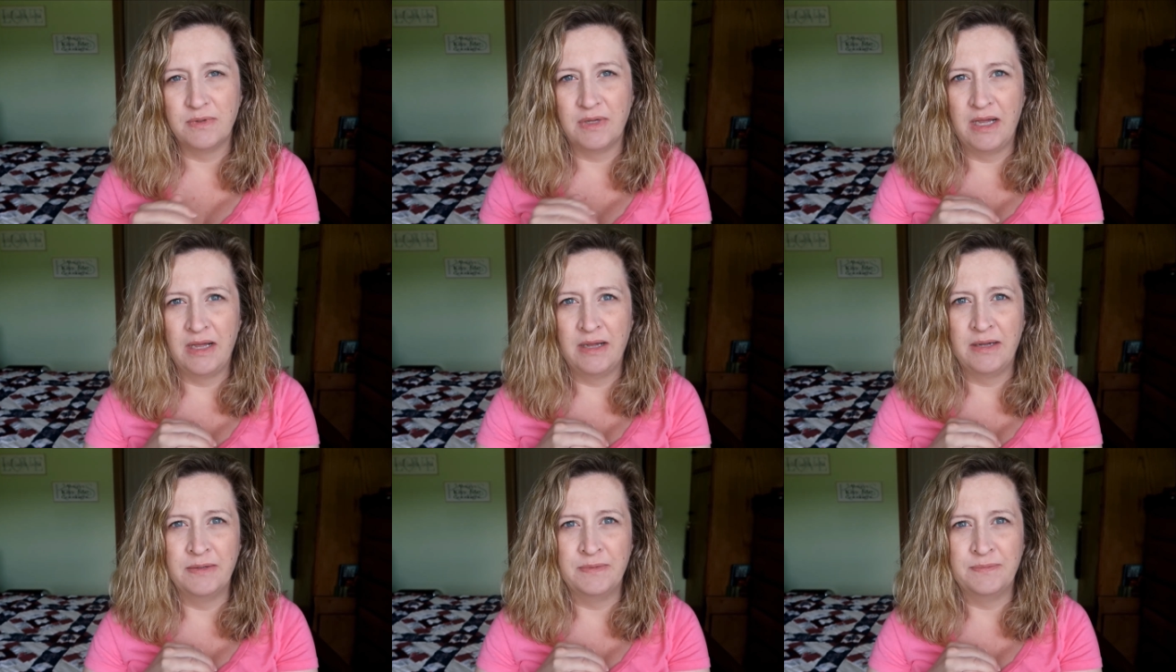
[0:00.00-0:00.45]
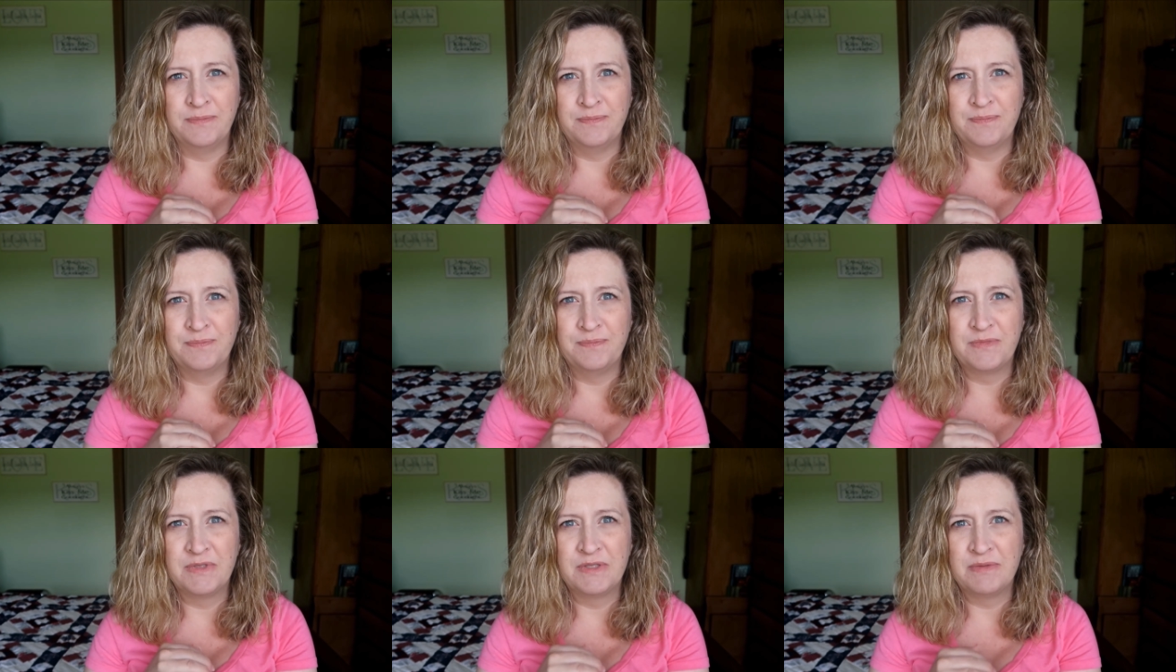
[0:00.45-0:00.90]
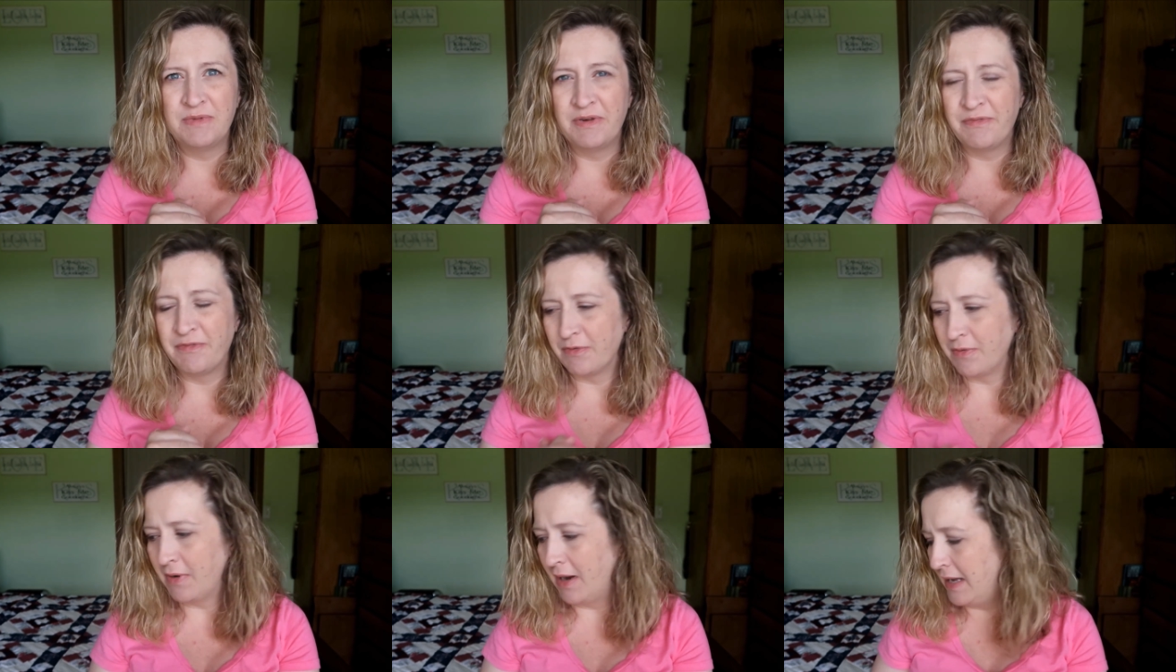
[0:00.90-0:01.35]
some
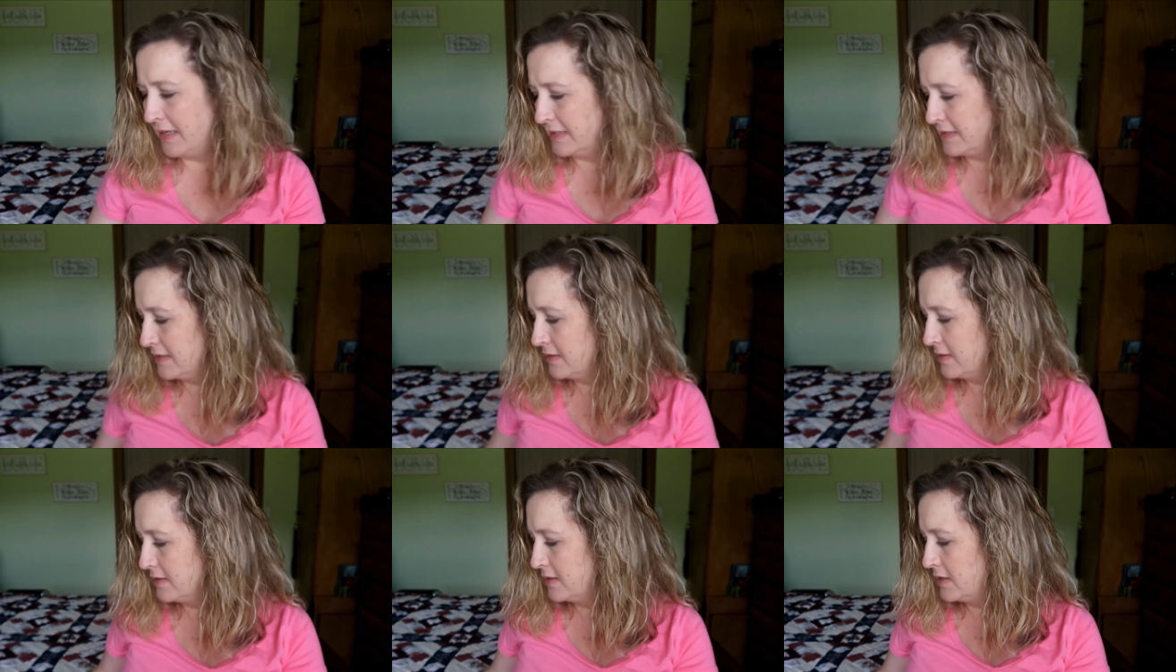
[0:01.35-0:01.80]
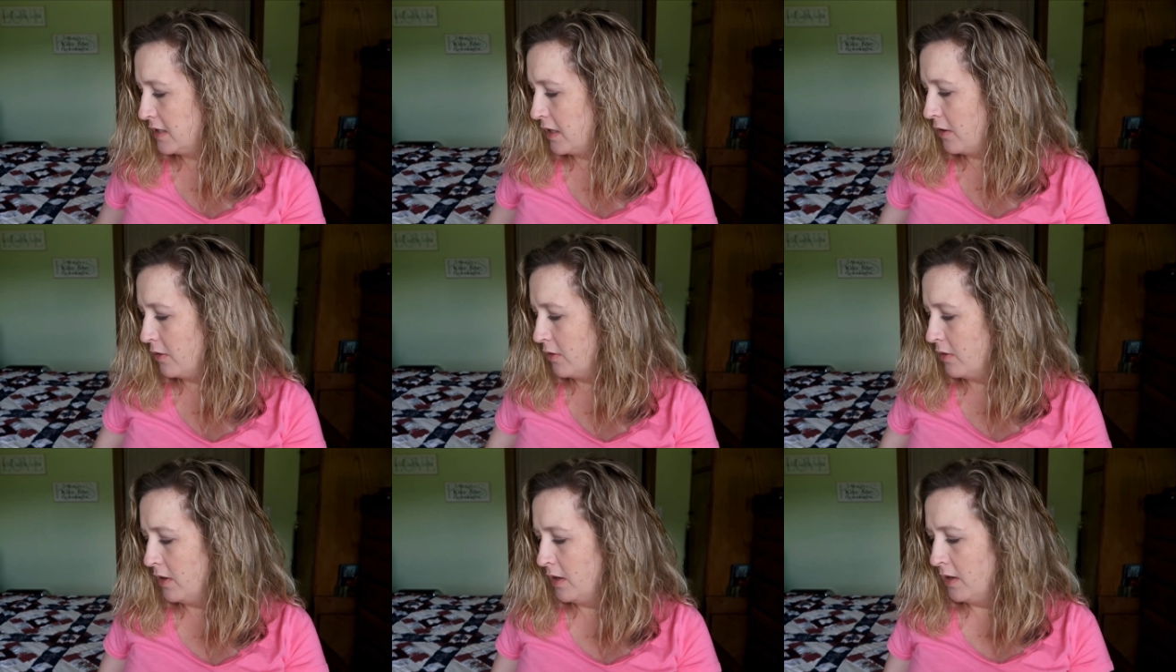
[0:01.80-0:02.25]
different rides. So